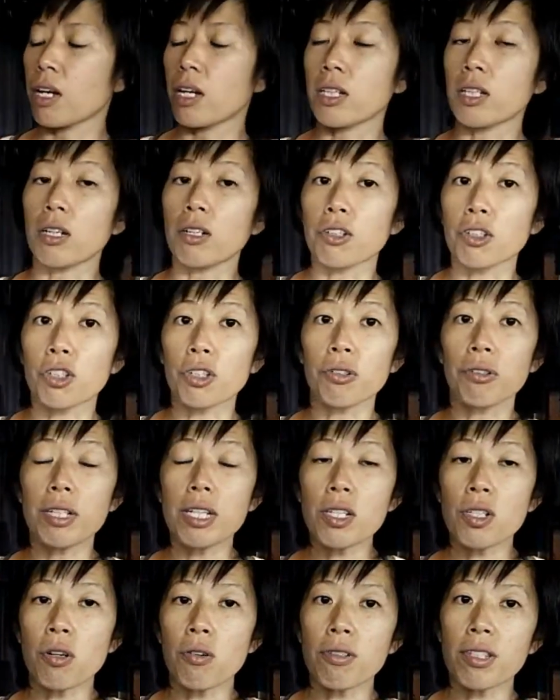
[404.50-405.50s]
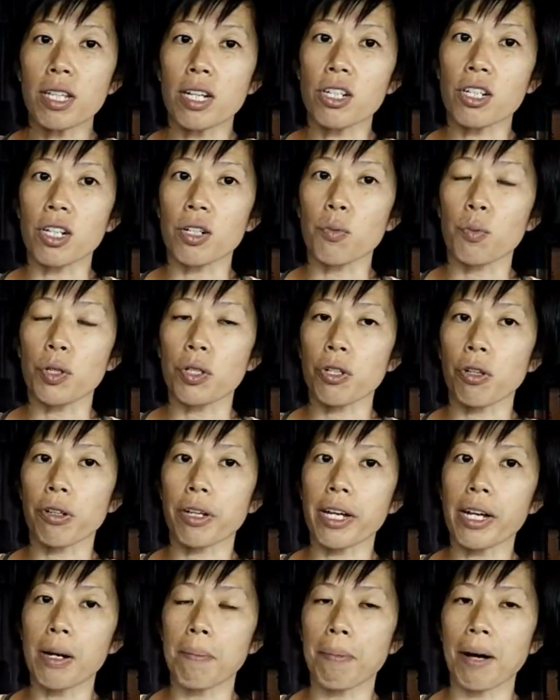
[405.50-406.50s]
Now, so this whole session, we're
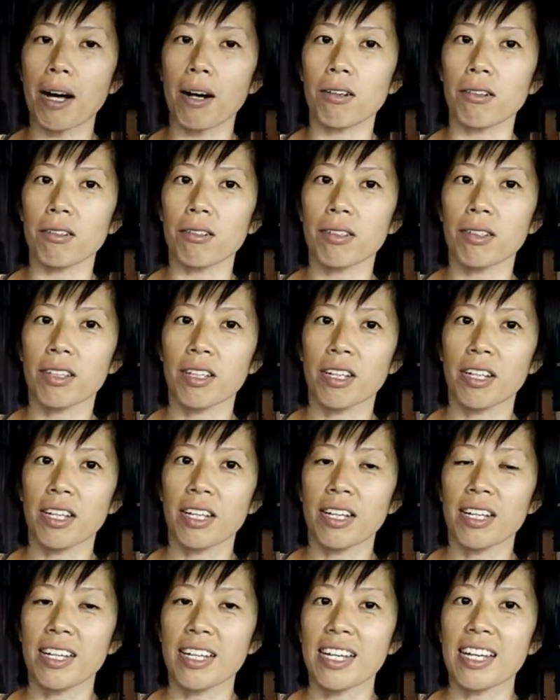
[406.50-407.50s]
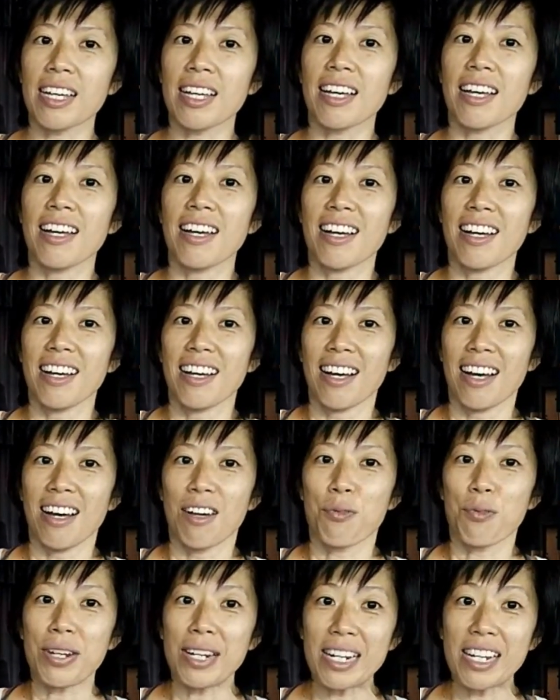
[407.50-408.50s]
talking about
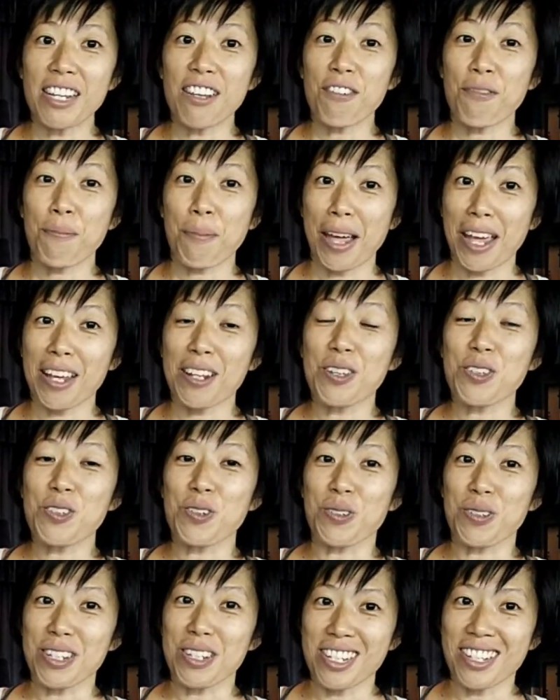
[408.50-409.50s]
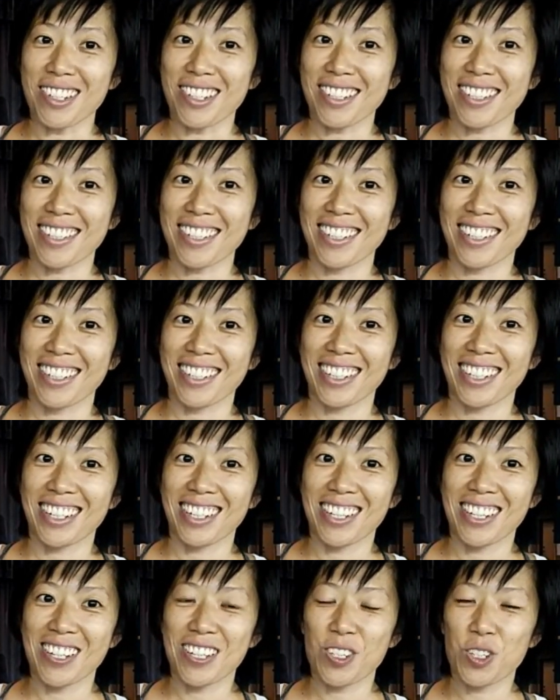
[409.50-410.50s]
relieve pain in your knees
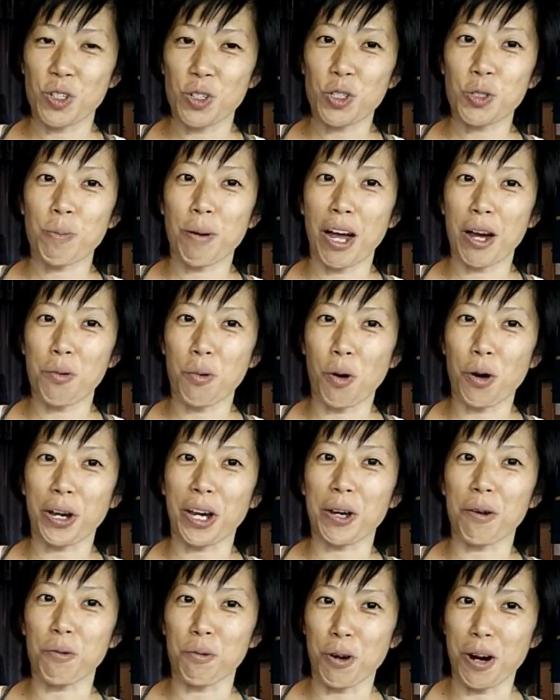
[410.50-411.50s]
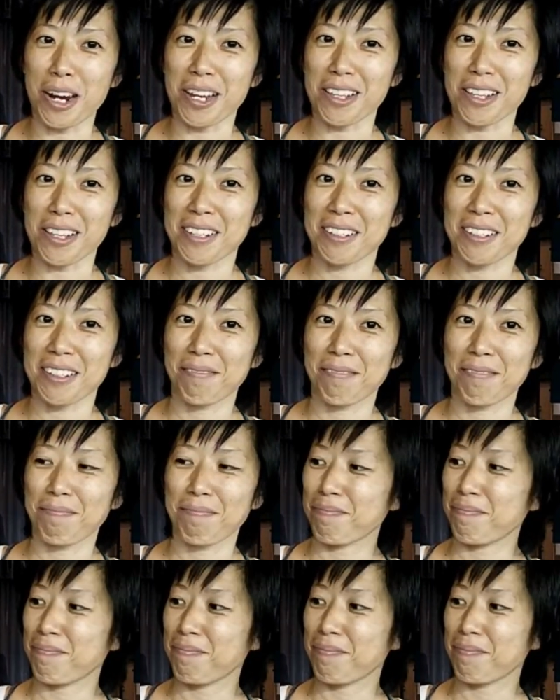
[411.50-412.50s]
just by walking right.
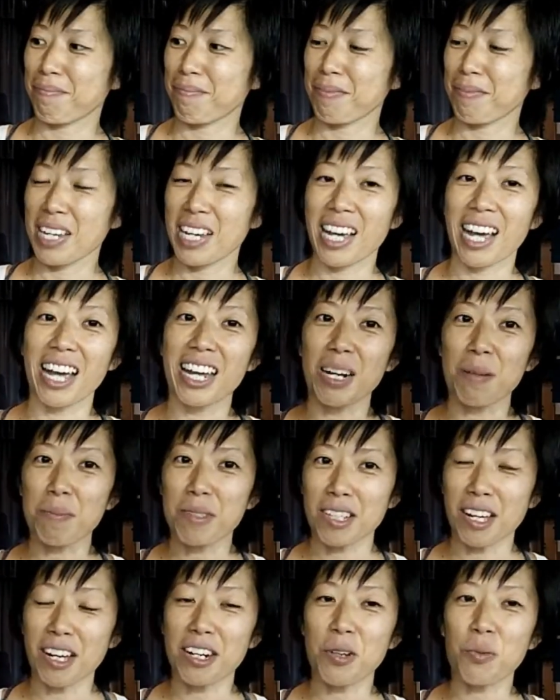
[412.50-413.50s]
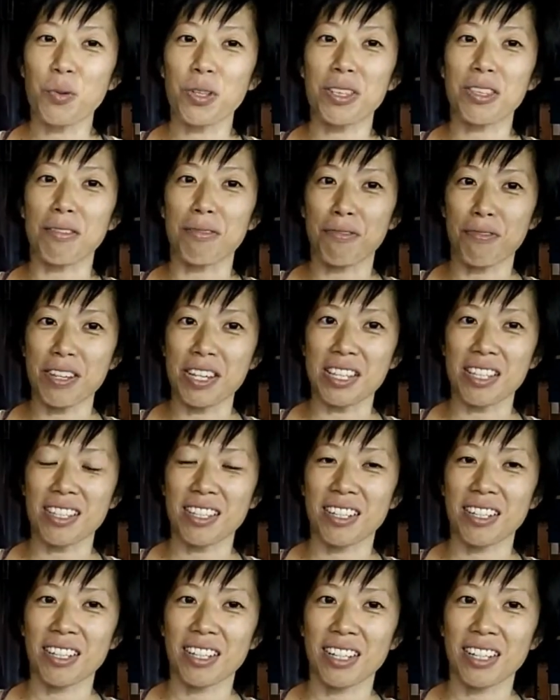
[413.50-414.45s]
And I'm starting with the feet.